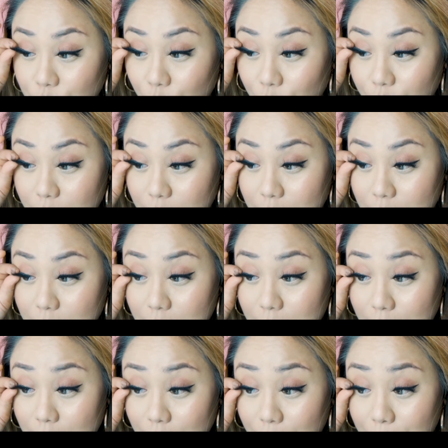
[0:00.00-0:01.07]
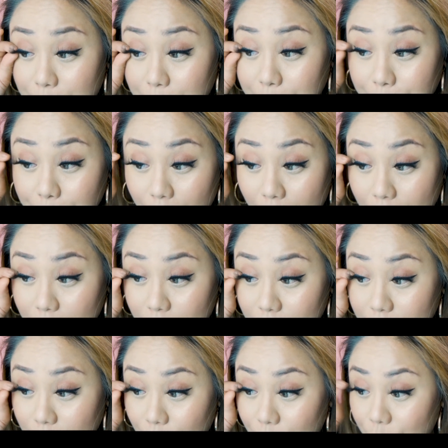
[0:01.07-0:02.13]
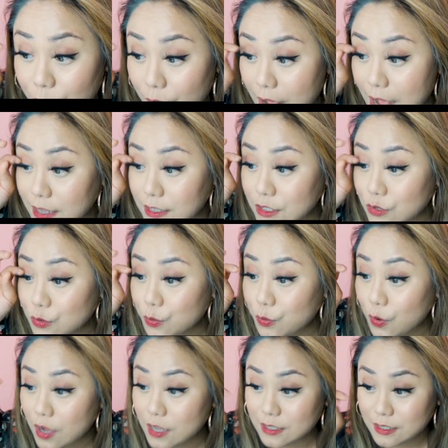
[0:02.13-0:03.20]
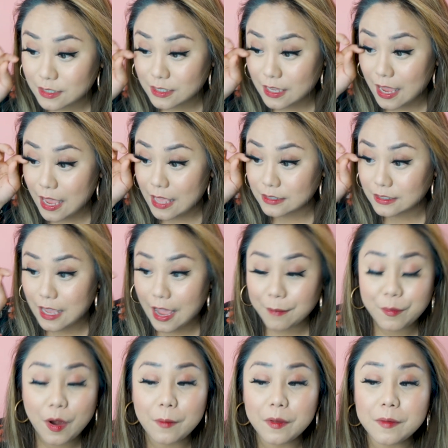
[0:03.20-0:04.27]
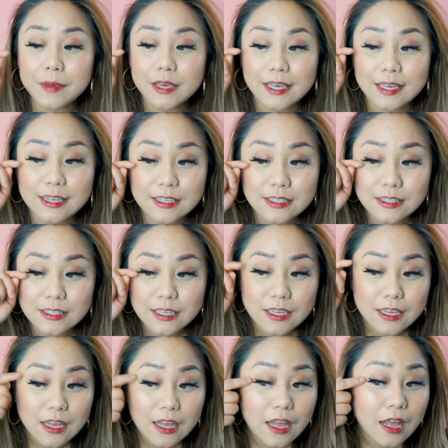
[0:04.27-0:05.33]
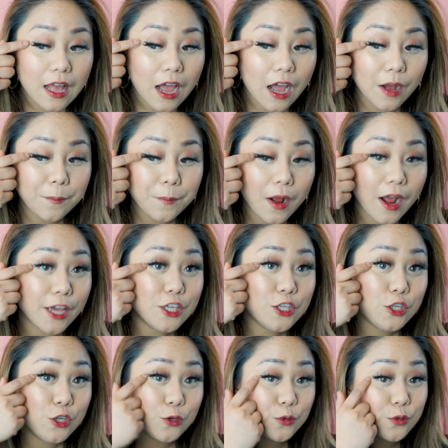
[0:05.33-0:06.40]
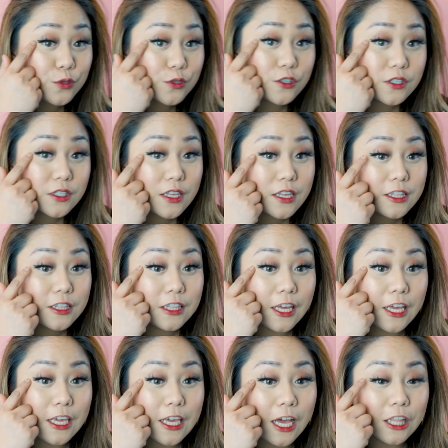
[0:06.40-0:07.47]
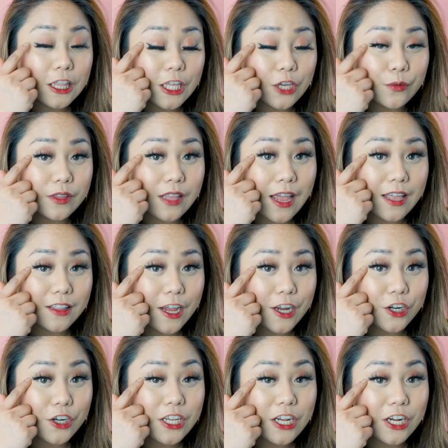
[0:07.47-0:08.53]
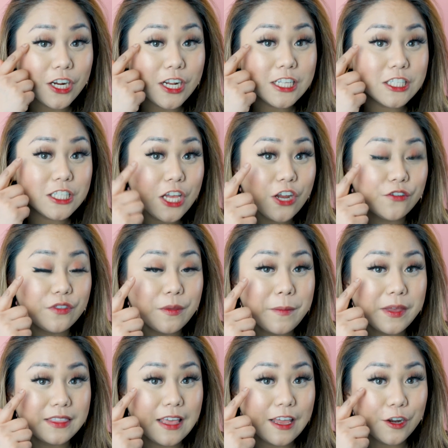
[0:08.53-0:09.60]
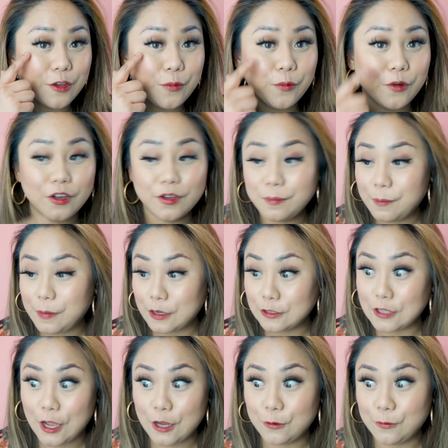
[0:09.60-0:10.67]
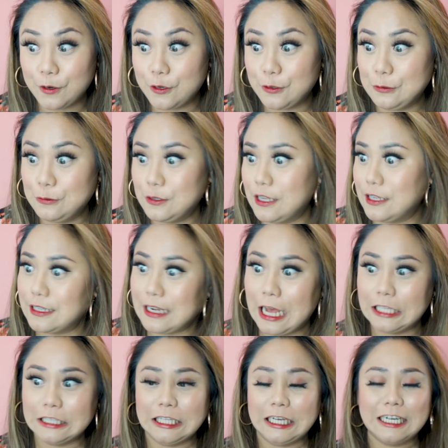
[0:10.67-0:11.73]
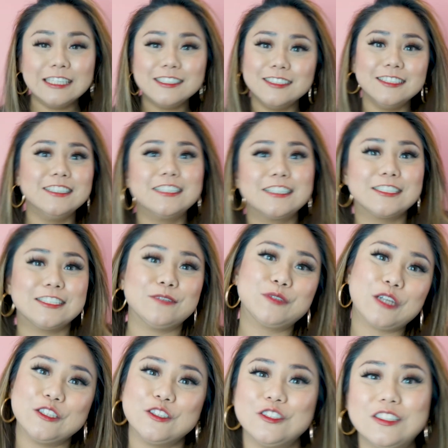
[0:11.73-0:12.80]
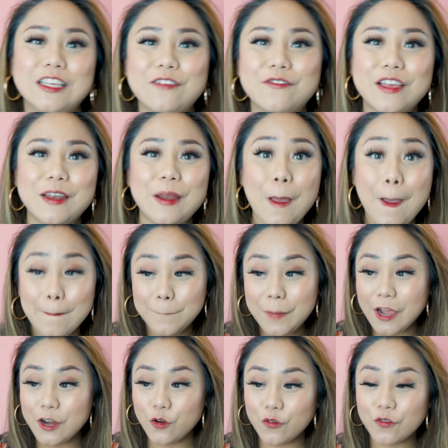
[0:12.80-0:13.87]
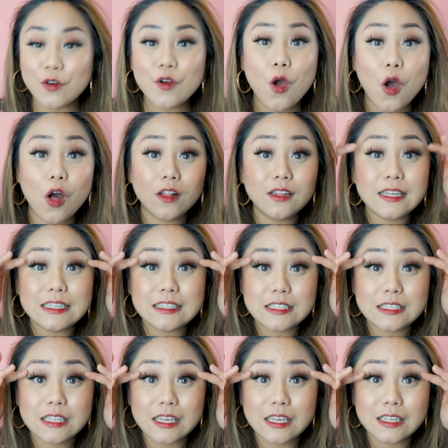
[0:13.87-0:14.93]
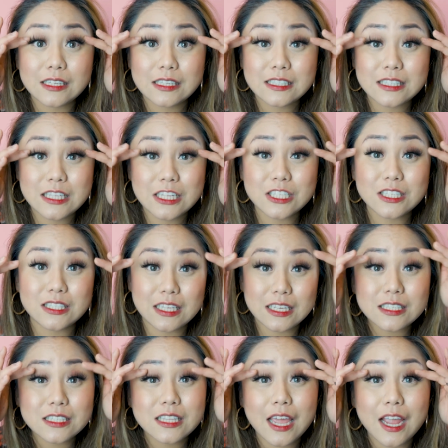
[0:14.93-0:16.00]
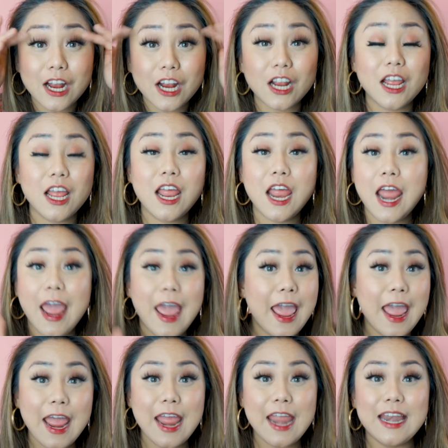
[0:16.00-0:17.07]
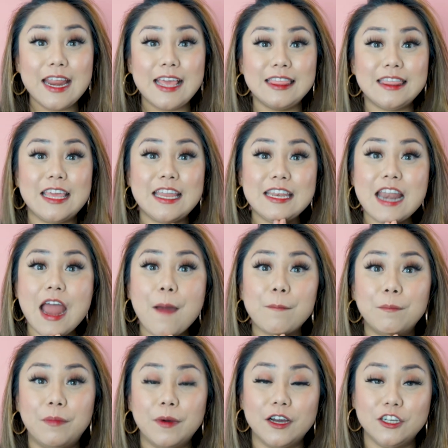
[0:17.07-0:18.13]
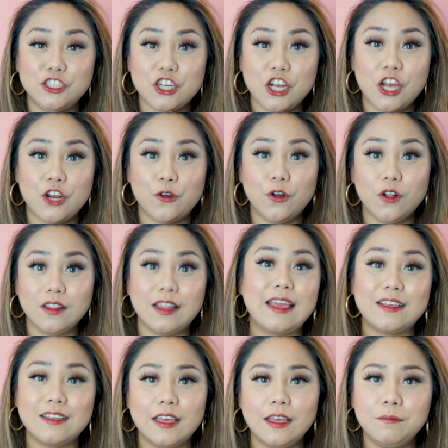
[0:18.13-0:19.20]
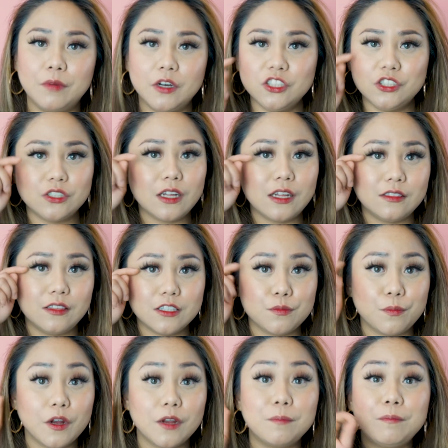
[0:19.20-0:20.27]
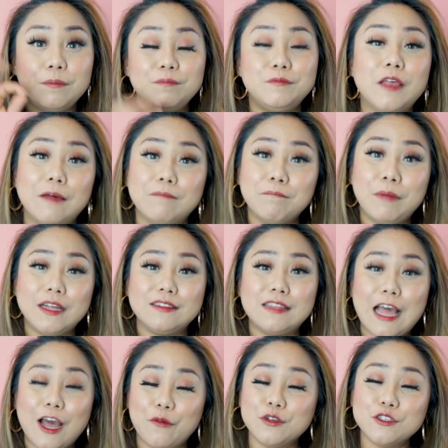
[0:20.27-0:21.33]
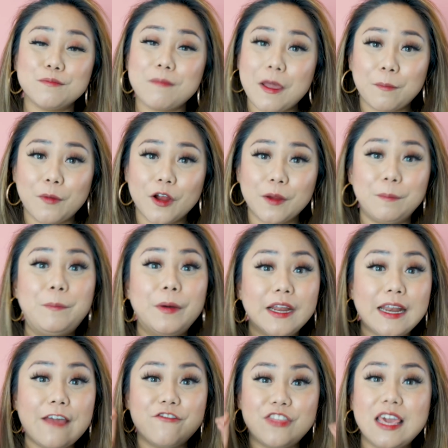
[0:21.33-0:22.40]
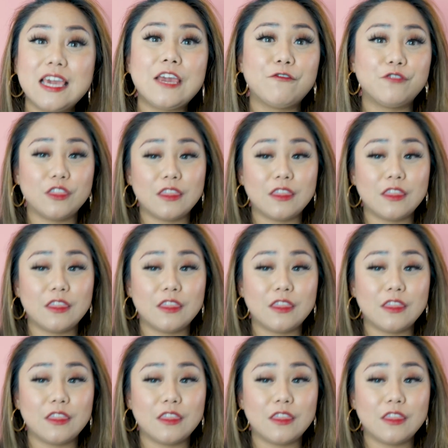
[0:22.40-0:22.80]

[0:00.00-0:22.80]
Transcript: over here, but the rest was stay intact. Probably because I use like a liquid eyeliner here instead of the magnetic one, because I don't want to use it a lot because I'm trying to save it. But overall, it still sticks there, and it did not budge at all. Like, it budged at this part, but that was my part. But I think if